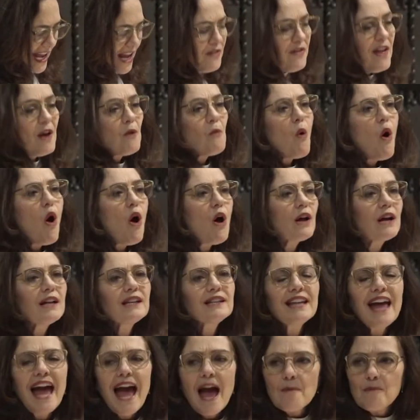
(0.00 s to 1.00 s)
They walk
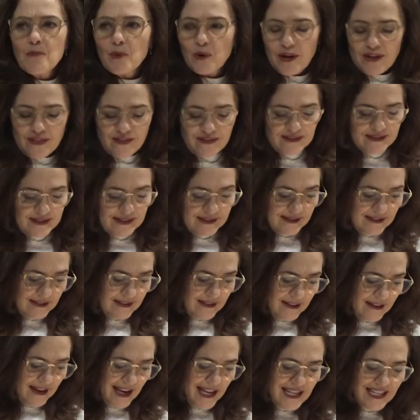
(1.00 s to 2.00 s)
labyrinths
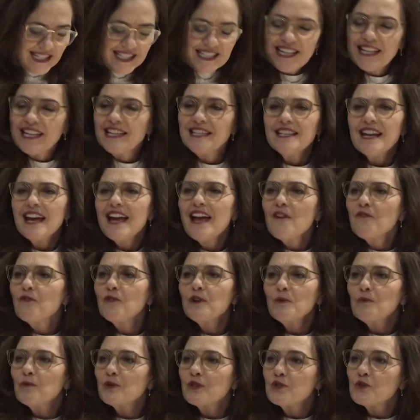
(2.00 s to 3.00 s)
and attend
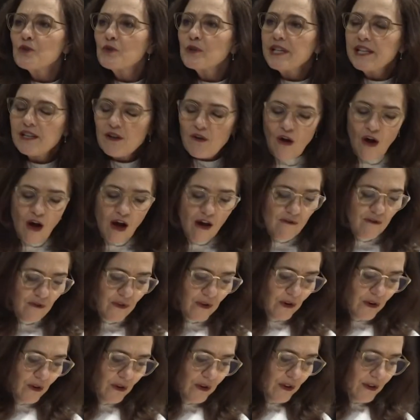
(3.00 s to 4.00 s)
every retreat
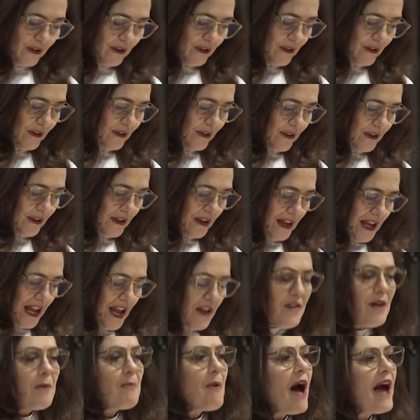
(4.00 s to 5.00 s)
offered.
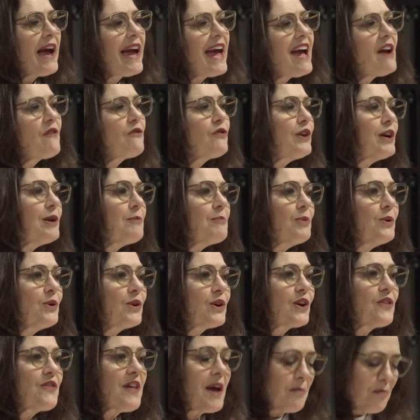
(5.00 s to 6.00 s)
They buy every
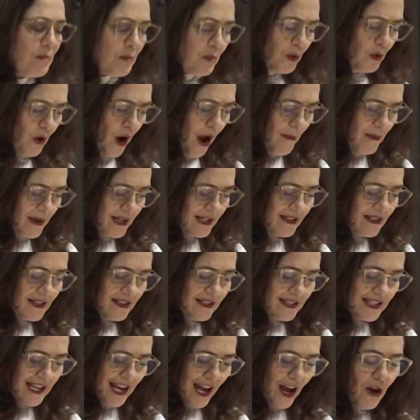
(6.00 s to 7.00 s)
book that
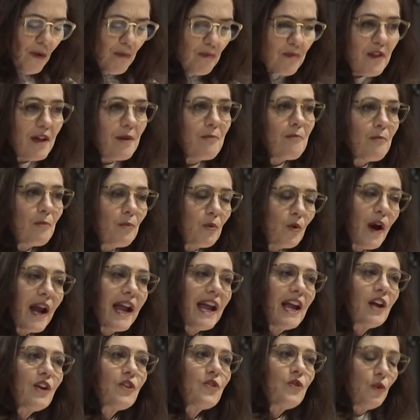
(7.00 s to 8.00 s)
promises to help them
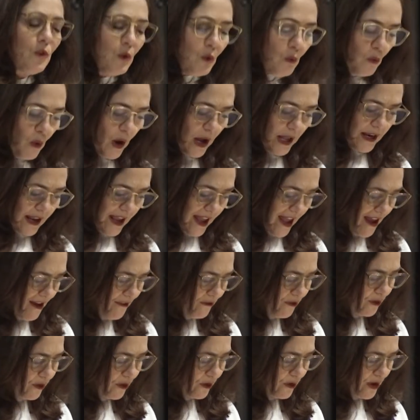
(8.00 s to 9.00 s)
break through
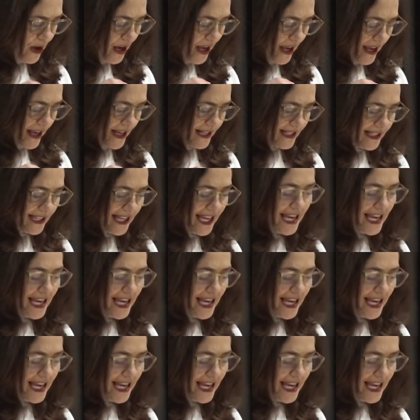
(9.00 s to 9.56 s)
whatever is